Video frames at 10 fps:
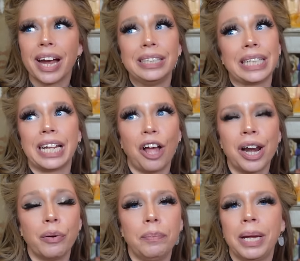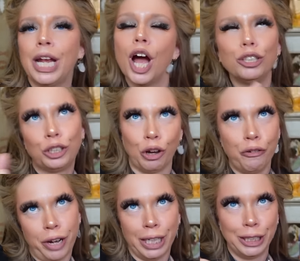because I thought it would be so
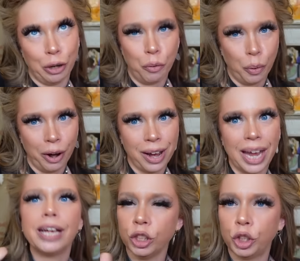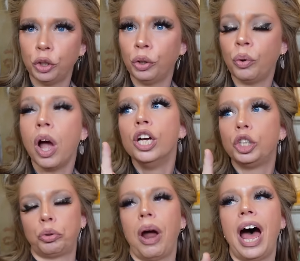funny, so quirky to
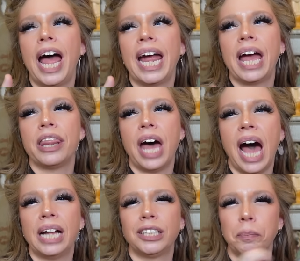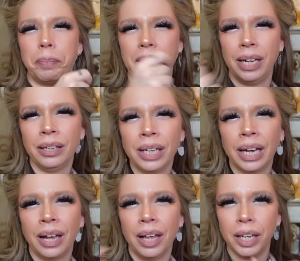try that
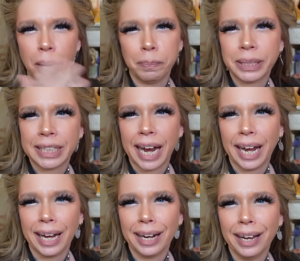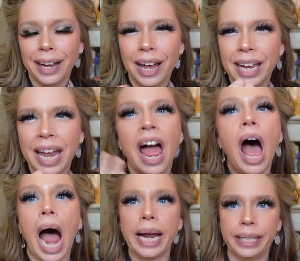peeling lip stain again.
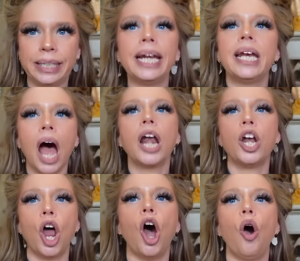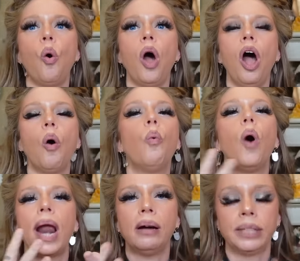I did not know
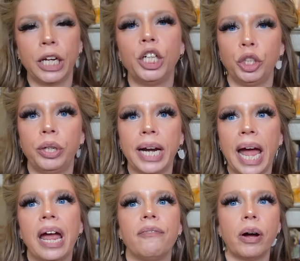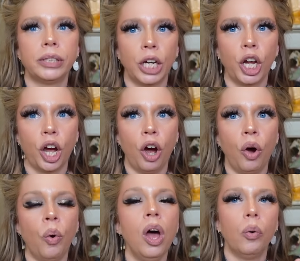what I was gonna do today, if I was gonna
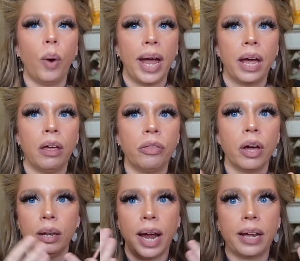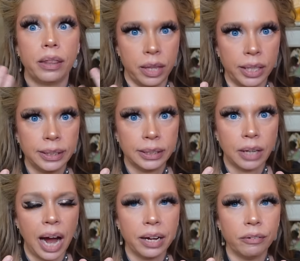go with like this
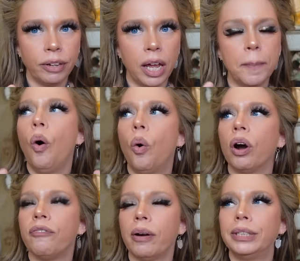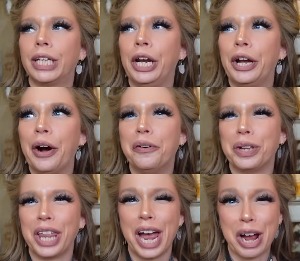kind of lip or if I was gonna go with
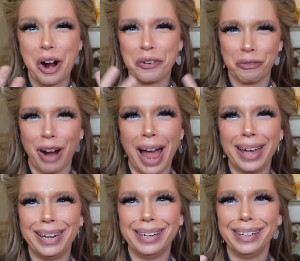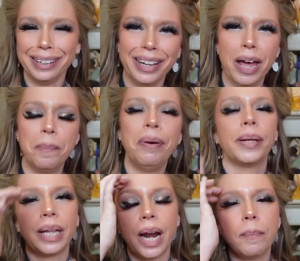like a red lip,
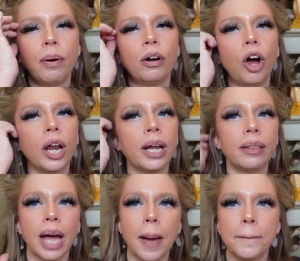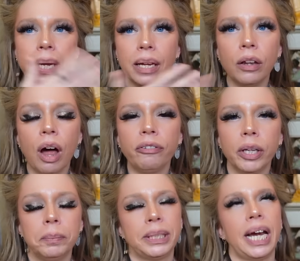but then I put on that peel off
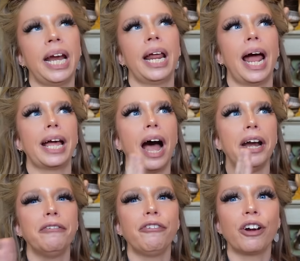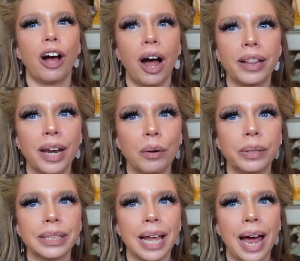lip stain and I kind of forgot that it
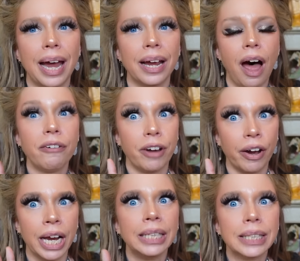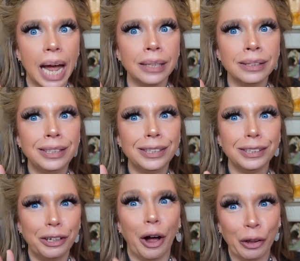was like a very intense
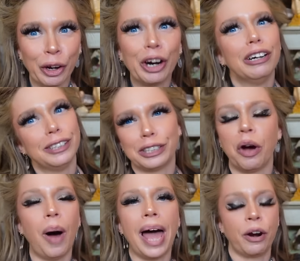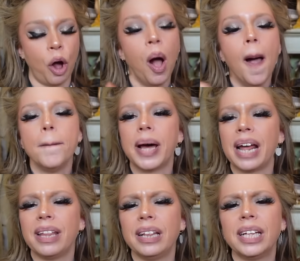color, so I don't know. But I
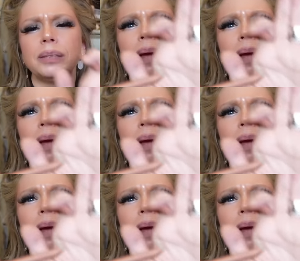think this